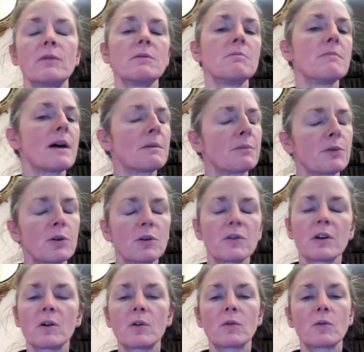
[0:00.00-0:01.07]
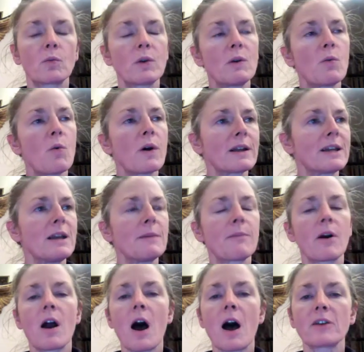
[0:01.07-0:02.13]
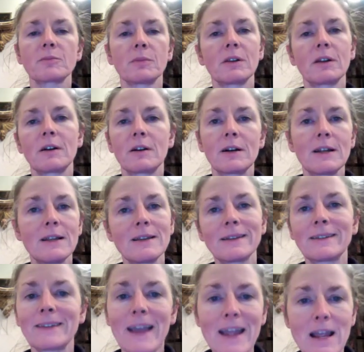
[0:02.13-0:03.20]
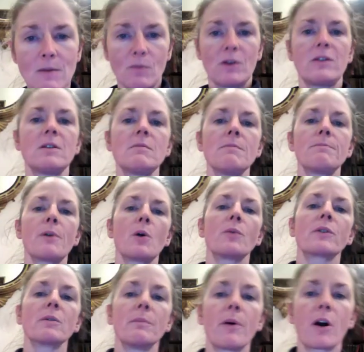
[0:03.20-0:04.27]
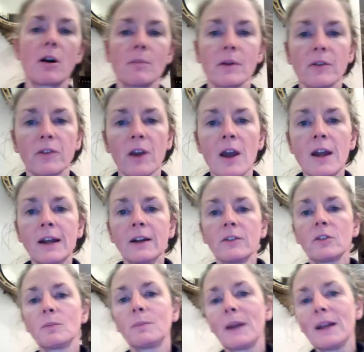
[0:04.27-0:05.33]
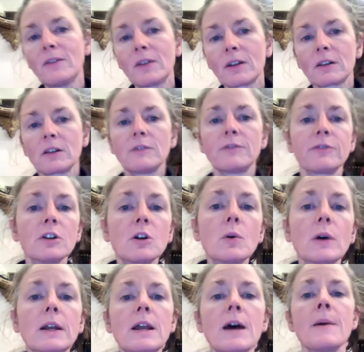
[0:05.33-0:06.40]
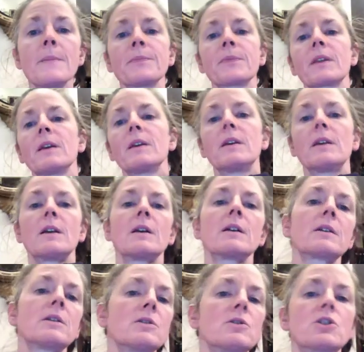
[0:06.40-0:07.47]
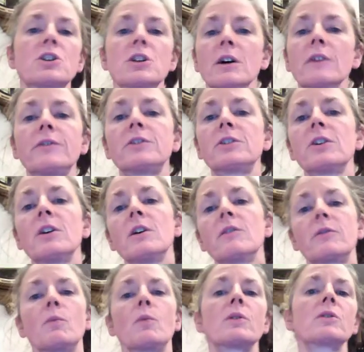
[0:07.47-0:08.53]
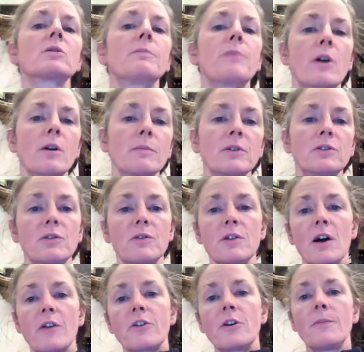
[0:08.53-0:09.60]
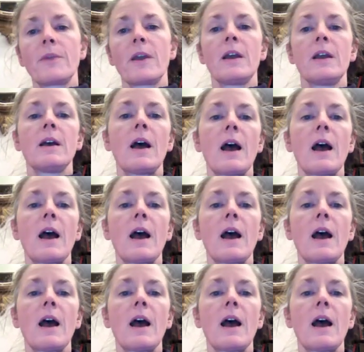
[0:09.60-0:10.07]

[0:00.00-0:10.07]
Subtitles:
And remember that we want to keep our osmolarity the same within both compartments. So basically fluid can shift from one compartment to the other.